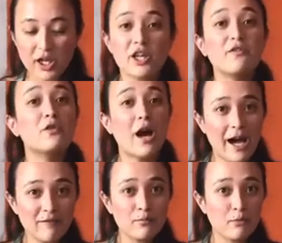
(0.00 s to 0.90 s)
If you
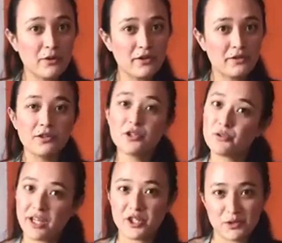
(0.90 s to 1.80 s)
have a boiler, you
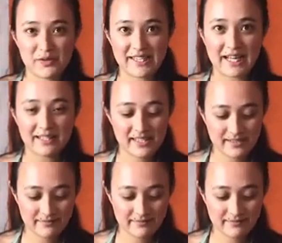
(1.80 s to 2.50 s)
can use that.